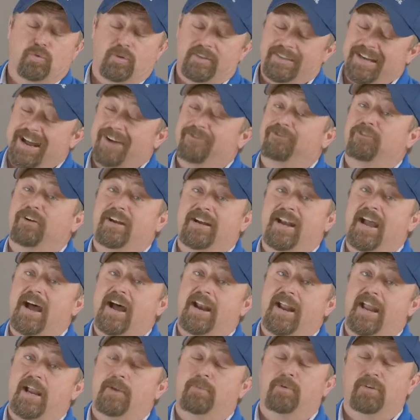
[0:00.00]
we're definitely
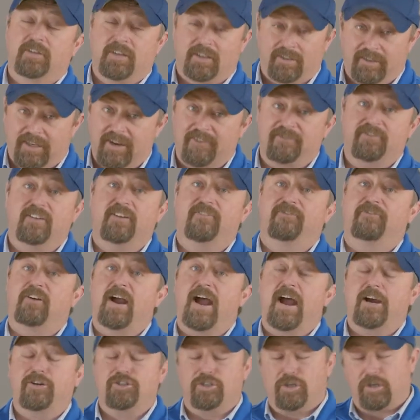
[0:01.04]
not able to lift and
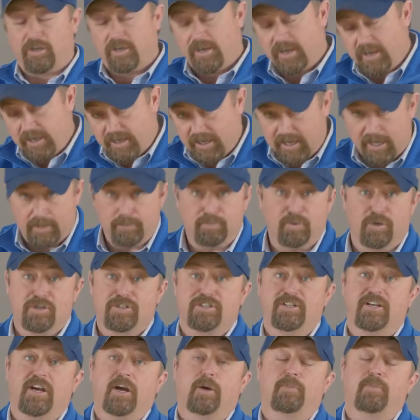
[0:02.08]
fracture and push
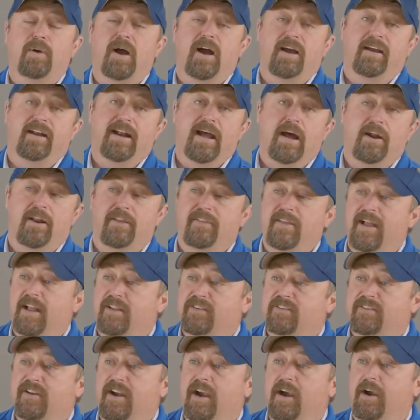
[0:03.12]
the air pocket out in
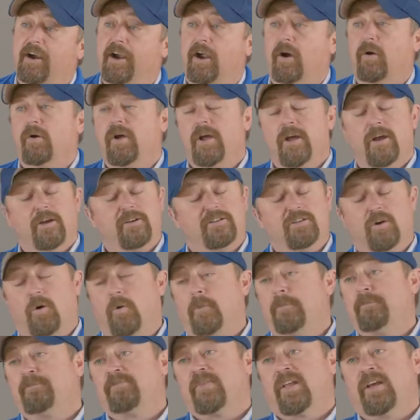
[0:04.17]
that scenario.
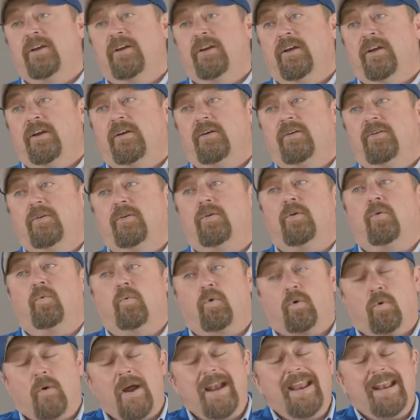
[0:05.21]
So
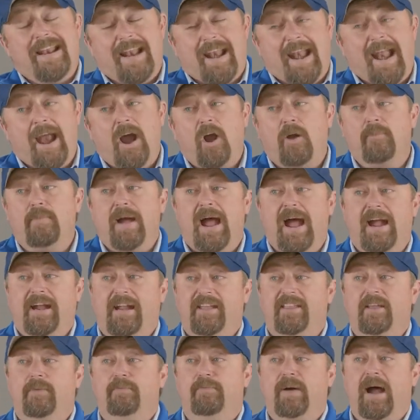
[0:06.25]
we're running an airbag
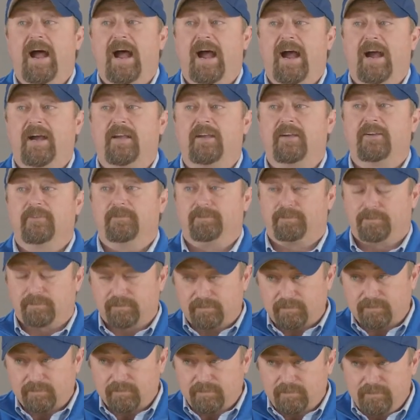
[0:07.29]
in the back
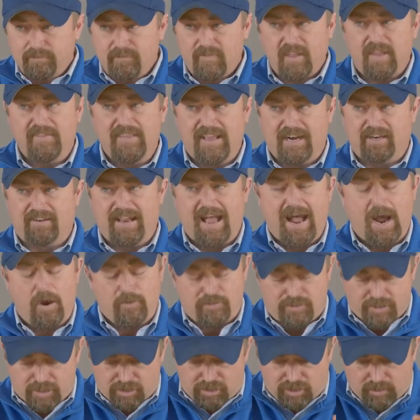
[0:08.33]
that
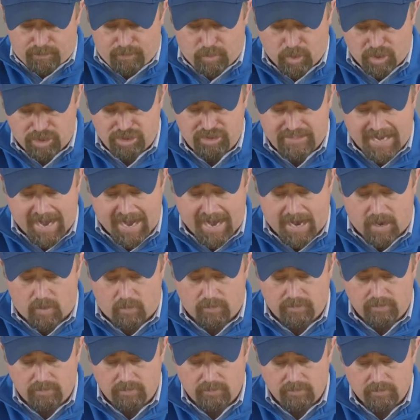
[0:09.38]
allows us to push
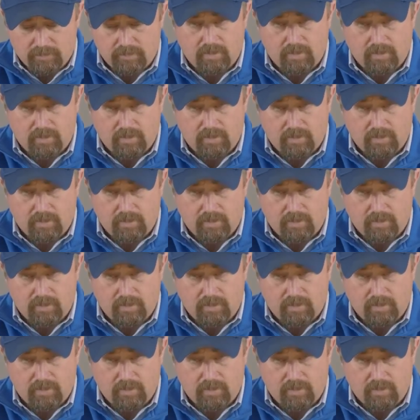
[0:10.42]
down